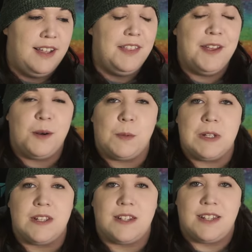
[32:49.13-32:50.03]
There
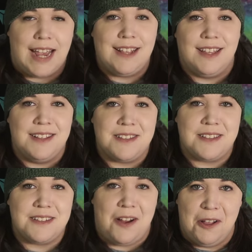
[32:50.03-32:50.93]
was
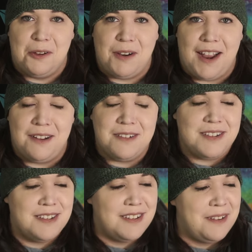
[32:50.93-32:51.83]
silence all around.